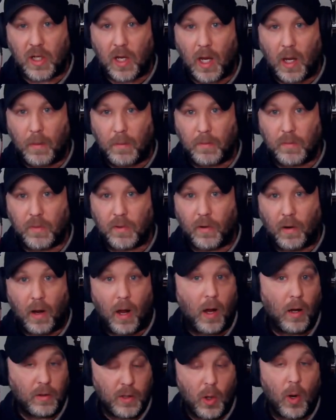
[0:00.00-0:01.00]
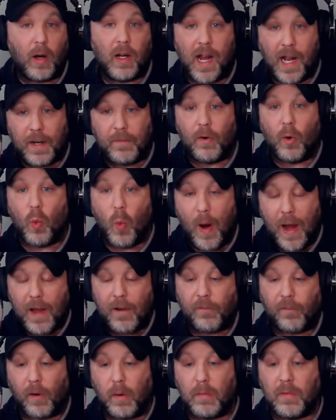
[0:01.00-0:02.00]
kind of away
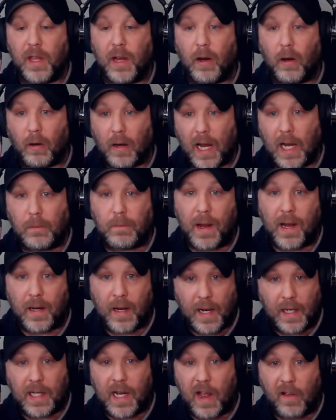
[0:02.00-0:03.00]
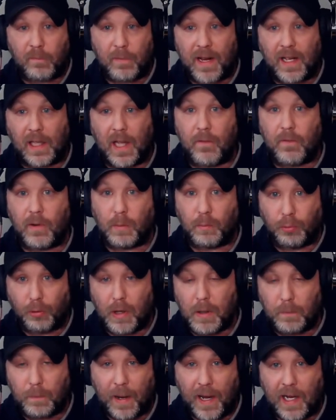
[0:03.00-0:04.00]
from their 8 by 8.5 by 11
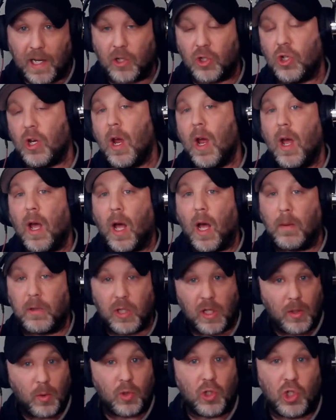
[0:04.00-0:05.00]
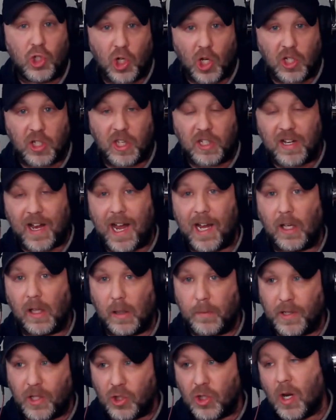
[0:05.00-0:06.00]
print page, so that it was just the tile
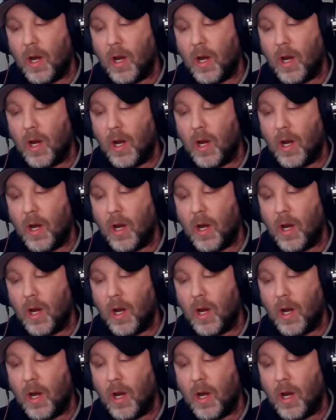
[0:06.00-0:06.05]
image,